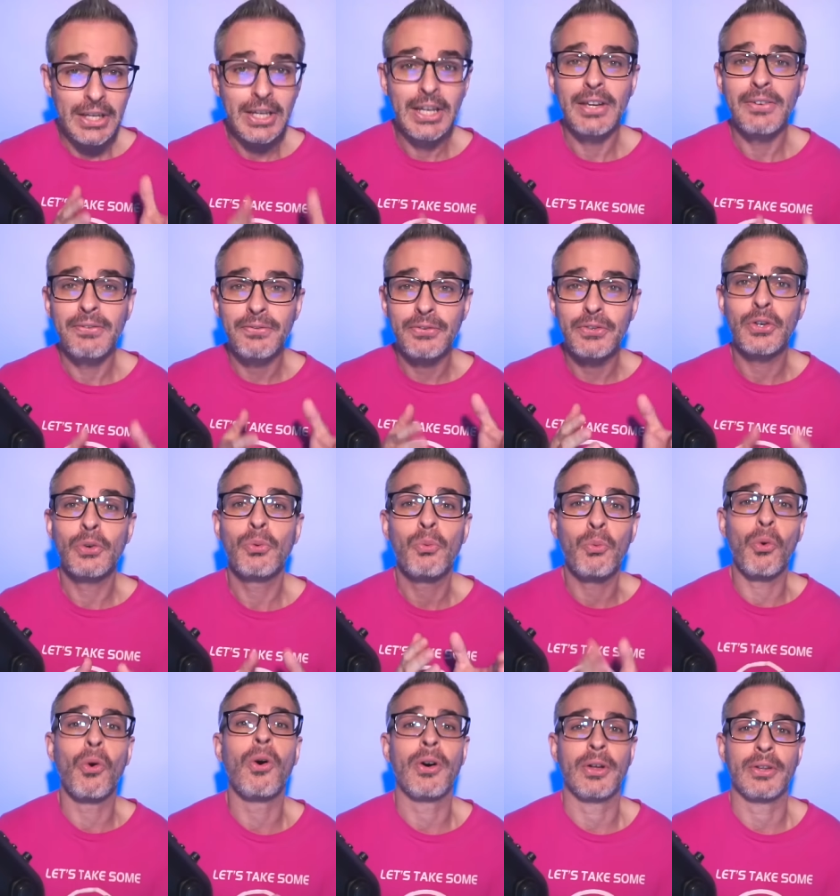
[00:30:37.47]
if you
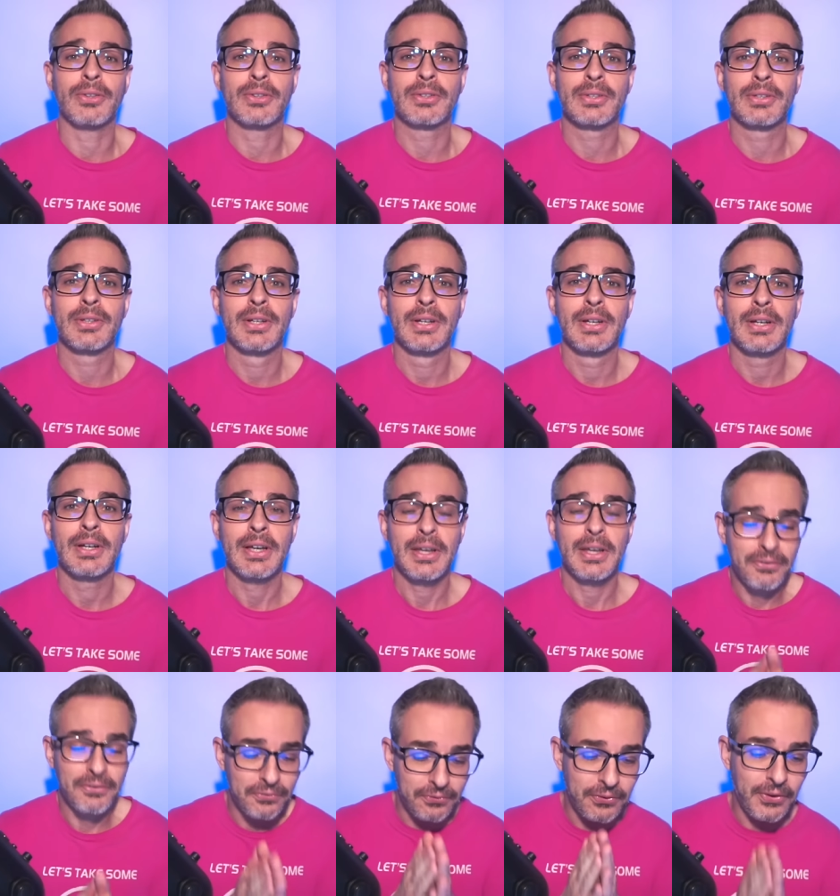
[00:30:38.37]
want
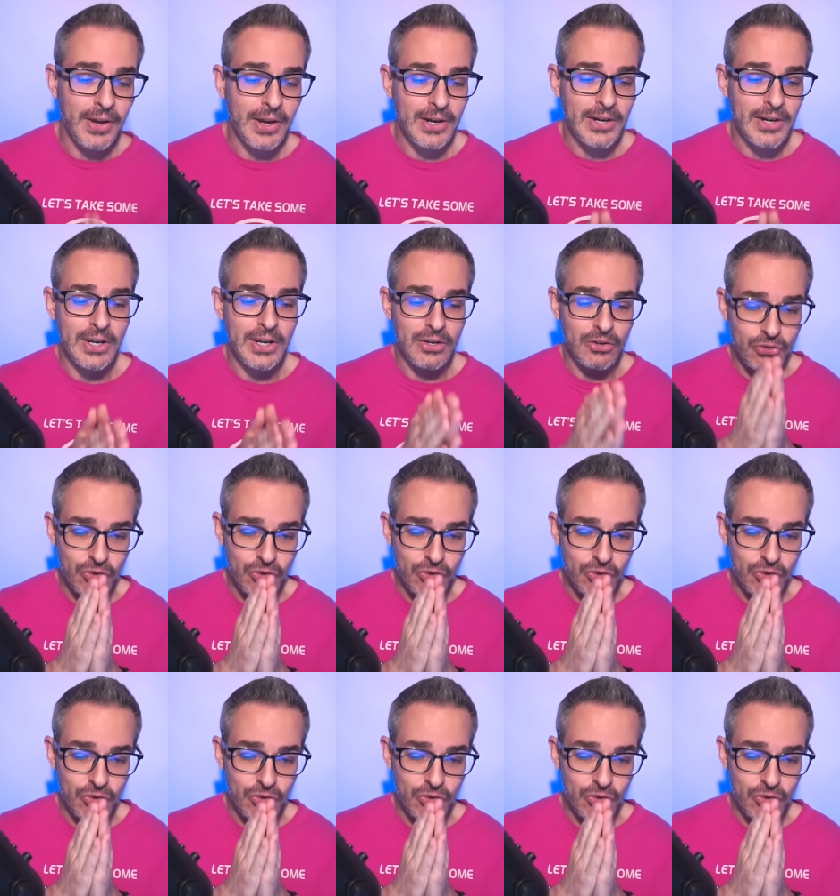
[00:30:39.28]
a very